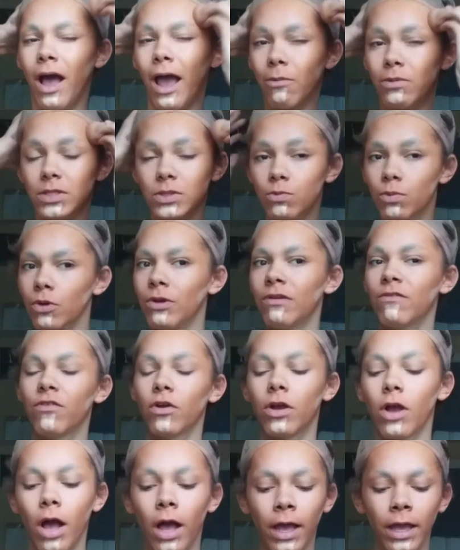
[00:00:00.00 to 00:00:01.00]
I was rooting
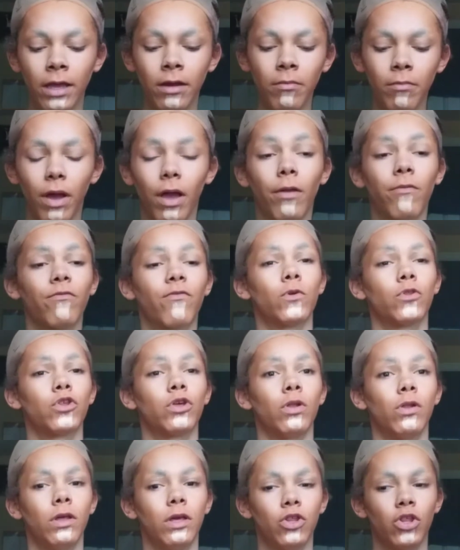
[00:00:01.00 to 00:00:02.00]
for Kine, but
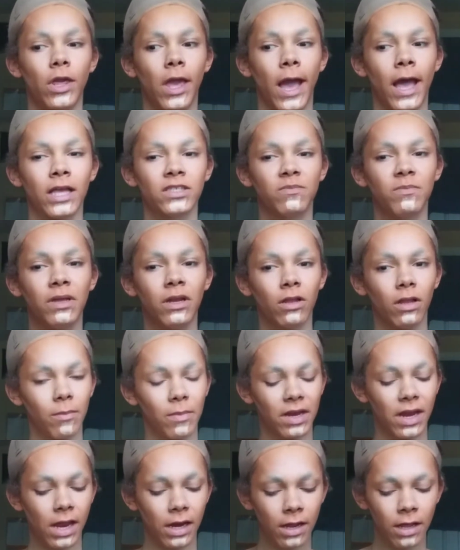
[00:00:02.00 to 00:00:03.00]
unfortunately she has been
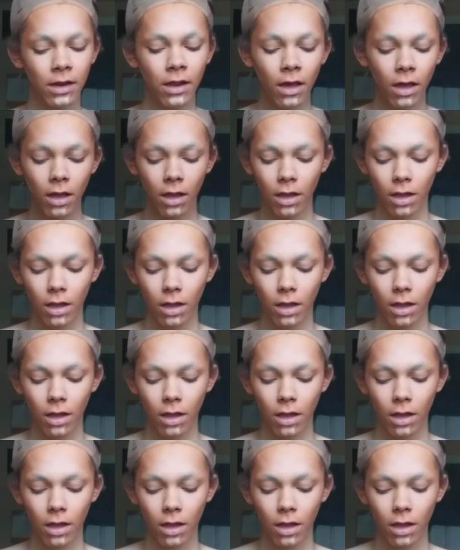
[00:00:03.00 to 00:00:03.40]
eliminated.